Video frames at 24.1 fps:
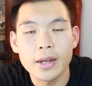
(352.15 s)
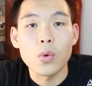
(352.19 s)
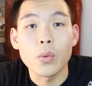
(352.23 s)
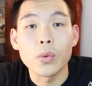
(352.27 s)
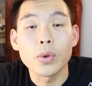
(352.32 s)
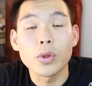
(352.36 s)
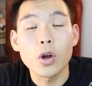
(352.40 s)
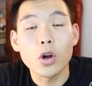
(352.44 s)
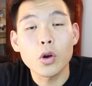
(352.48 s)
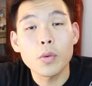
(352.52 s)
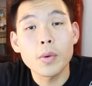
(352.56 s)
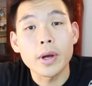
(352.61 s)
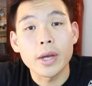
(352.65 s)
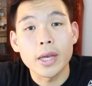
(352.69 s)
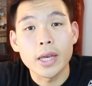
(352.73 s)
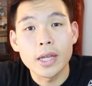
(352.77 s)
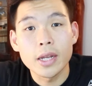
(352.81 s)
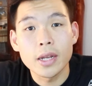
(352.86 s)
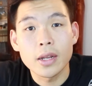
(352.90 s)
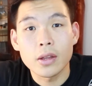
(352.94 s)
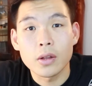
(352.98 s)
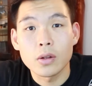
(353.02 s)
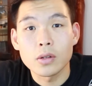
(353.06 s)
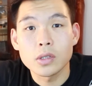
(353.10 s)
When we talk about
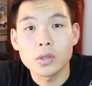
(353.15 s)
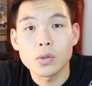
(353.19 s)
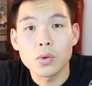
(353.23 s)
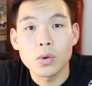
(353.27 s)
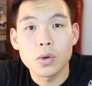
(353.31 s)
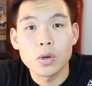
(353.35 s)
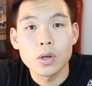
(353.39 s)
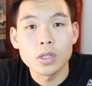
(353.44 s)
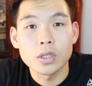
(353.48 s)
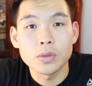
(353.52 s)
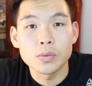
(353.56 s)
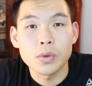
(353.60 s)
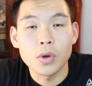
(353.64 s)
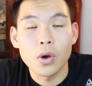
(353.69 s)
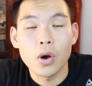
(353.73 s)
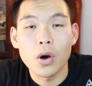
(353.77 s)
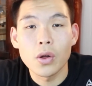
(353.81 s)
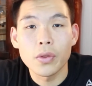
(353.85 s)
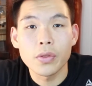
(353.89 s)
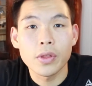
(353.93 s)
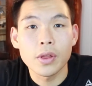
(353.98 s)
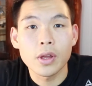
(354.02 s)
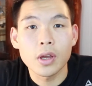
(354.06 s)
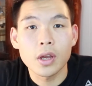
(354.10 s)
eating disorders, we
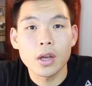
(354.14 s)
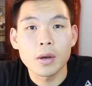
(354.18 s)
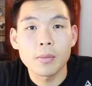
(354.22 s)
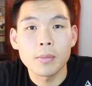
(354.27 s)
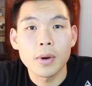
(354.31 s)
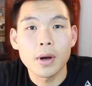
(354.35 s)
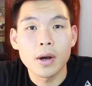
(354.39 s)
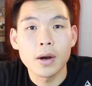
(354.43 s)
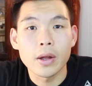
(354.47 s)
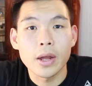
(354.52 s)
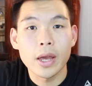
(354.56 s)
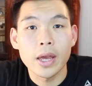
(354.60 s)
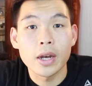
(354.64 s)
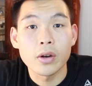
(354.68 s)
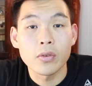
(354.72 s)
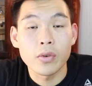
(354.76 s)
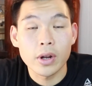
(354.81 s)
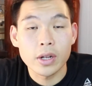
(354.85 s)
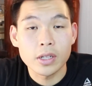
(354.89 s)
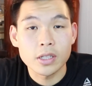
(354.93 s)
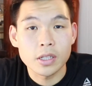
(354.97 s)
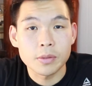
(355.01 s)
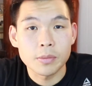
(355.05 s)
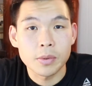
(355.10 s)
all think about
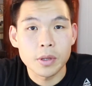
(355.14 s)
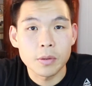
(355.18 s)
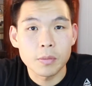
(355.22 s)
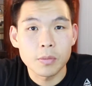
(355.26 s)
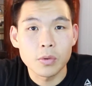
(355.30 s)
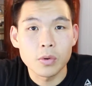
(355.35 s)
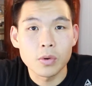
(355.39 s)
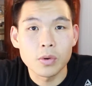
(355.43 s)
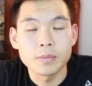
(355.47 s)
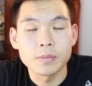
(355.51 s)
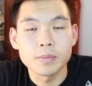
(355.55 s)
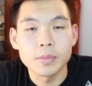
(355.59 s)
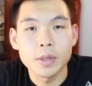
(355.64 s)
anorexic people,